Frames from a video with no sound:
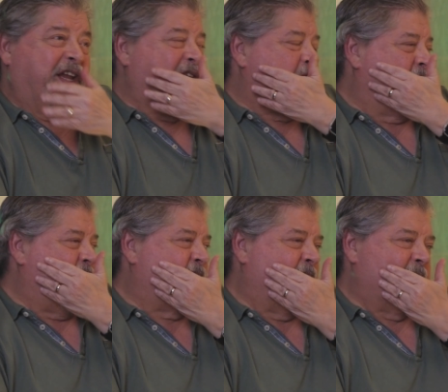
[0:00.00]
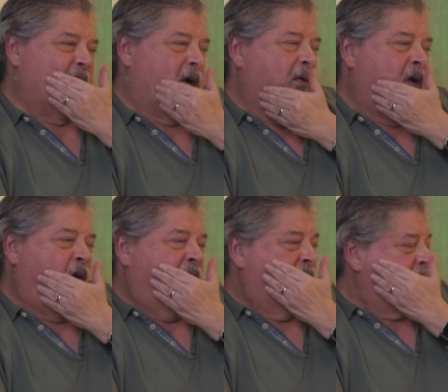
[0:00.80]
I saw how things work. I said,
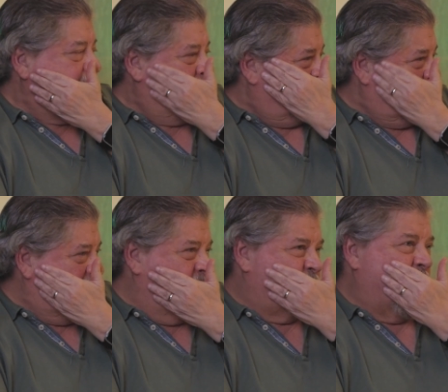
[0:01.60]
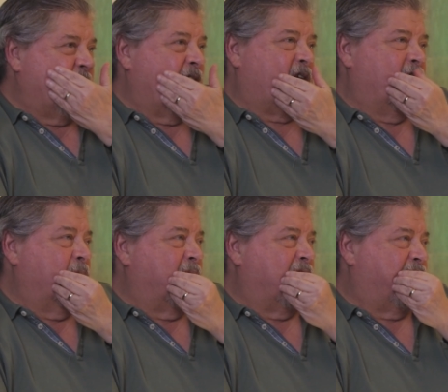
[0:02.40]
you know, they're
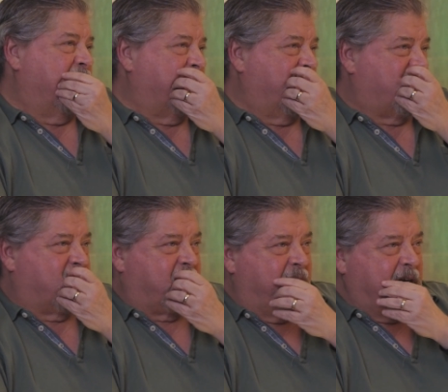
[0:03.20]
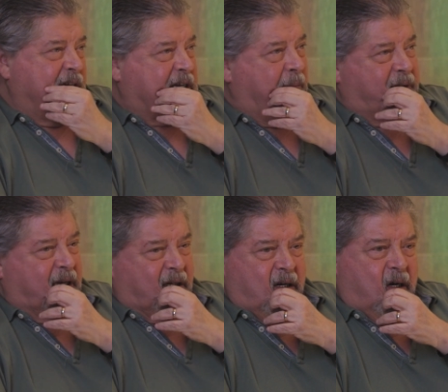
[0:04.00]
saying they could do this for us in thirty
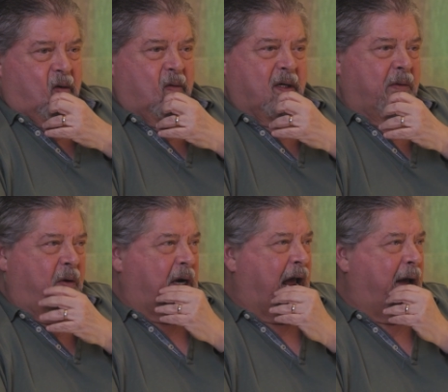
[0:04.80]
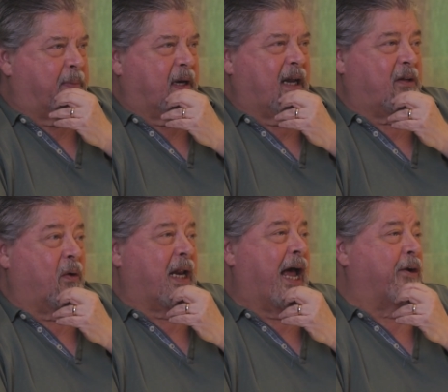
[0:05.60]
something. No, won't
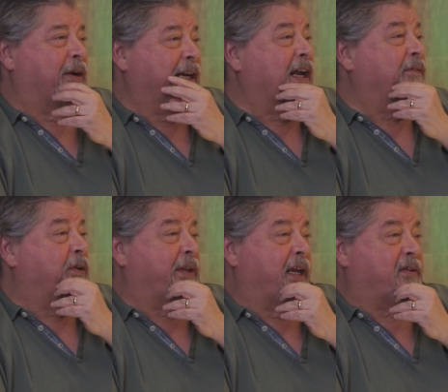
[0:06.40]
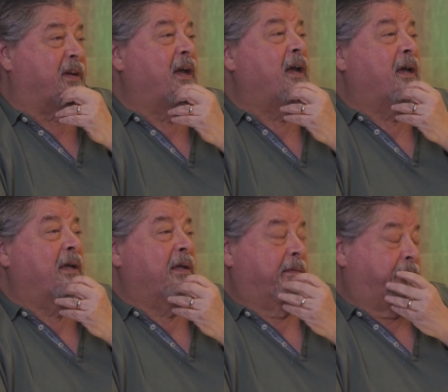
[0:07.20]
happen. I told Nando, they're giving you this.
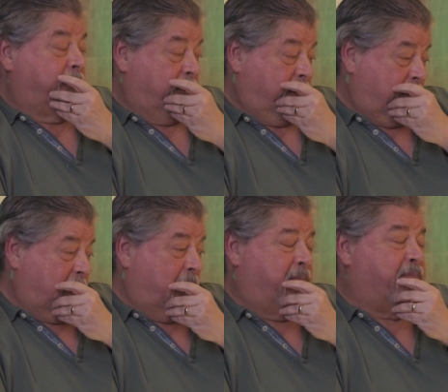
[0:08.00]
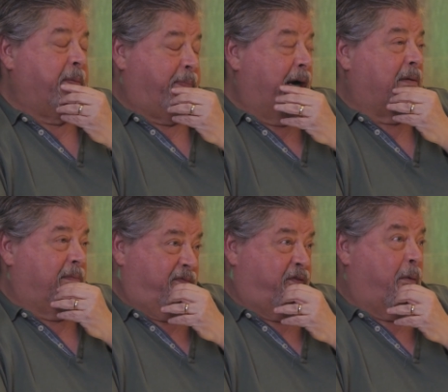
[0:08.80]

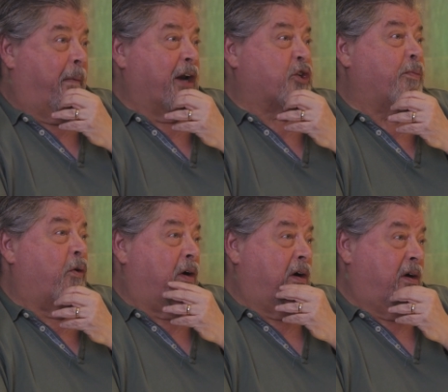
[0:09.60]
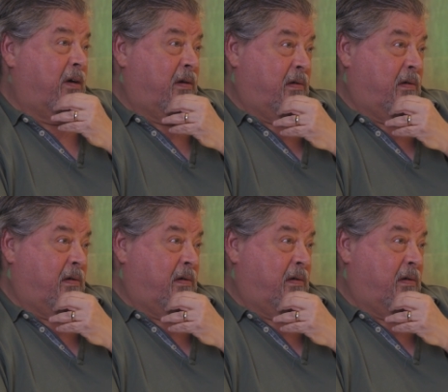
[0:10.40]
Prepare for much more.